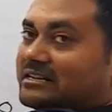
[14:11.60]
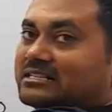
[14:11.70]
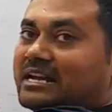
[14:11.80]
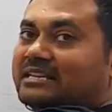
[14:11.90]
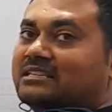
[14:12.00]

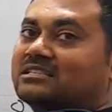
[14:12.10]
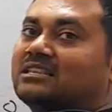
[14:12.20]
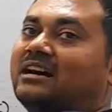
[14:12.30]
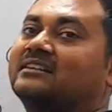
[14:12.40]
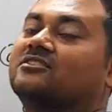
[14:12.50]

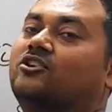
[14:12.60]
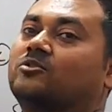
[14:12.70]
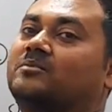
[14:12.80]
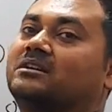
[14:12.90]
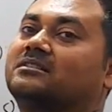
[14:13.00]
Rajasthan
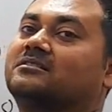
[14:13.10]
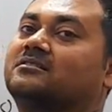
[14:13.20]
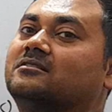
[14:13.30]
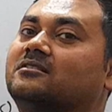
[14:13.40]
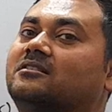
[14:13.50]
government
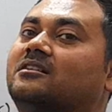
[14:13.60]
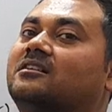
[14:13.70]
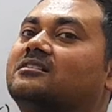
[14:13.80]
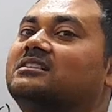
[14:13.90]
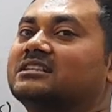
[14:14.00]

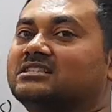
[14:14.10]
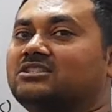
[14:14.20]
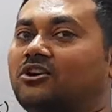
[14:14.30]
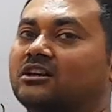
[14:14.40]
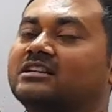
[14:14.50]
does
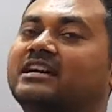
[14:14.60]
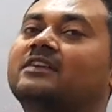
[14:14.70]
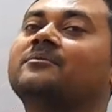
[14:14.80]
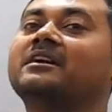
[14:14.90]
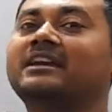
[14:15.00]
not
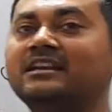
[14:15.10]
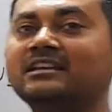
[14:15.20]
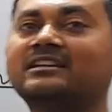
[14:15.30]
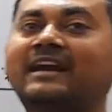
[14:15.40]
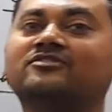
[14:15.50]
have
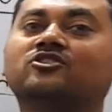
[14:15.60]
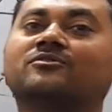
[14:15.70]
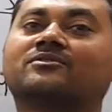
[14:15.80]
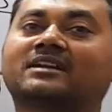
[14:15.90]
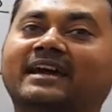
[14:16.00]
any kind
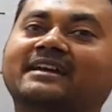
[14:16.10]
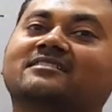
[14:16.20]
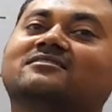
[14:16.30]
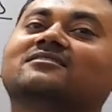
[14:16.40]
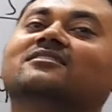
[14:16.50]
of
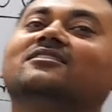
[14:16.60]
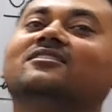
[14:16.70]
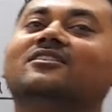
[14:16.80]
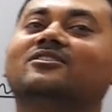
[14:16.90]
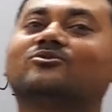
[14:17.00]
right
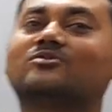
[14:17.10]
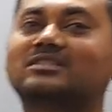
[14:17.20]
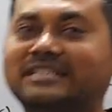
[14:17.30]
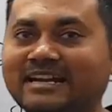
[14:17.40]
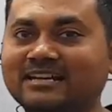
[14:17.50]
to
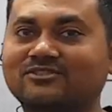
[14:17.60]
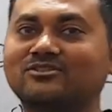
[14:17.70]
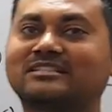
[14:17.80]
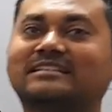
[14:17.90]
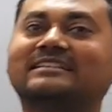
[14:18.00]
tell to
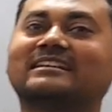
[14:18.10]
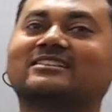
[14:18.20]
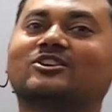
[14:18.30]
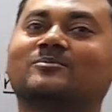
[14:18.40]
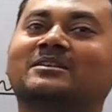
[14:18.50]
the central
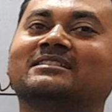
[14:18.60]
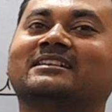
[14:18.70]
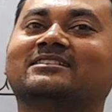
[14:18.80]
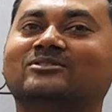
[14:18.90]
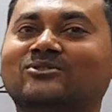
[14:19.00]
government
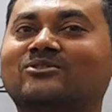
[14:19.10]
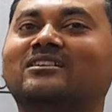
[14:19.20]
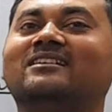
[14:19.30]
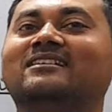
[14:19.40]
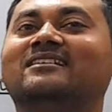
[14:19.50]
that,
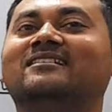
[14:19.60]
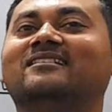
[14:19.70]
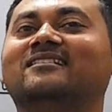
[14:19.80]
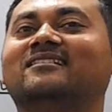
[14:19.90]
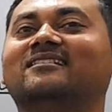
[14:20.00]
look,
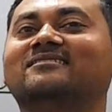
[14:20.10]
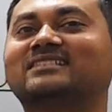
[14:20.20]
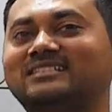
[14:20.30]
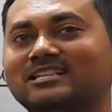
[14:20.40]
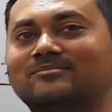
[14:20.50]

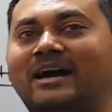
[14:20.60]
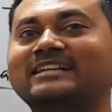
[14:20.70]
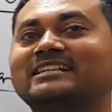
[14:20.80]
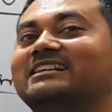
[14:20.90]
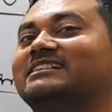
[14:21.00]
this is my
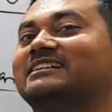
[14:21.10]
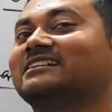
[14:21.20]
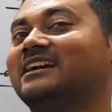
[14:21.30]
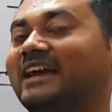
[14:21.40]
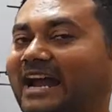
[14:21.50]

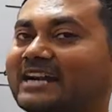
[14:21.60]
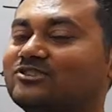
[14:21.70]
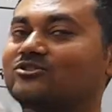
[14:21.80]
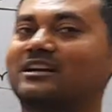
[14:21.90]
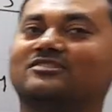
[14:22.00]
territory and
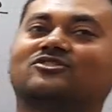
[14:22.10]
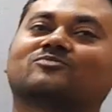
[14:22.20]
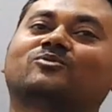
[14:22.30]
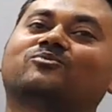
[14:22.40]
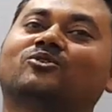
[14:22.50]
you cannot
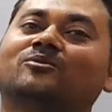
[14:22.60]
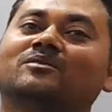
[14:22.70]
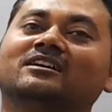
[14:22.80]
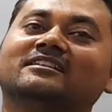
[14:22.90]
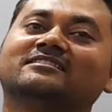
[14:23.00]

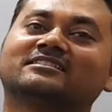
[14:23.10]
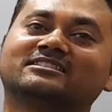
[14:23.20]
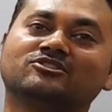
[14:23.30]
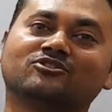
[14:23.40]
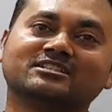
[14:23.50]
perform this
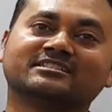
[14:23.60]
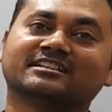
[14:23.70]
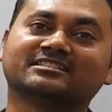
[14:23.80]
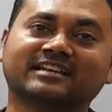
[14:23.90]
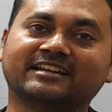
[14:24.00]
nuclear
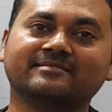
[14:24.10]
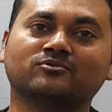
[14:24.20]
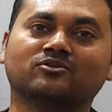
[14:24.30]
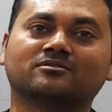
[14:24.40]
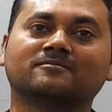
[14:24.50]
test
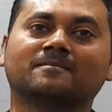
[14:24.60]
anymore.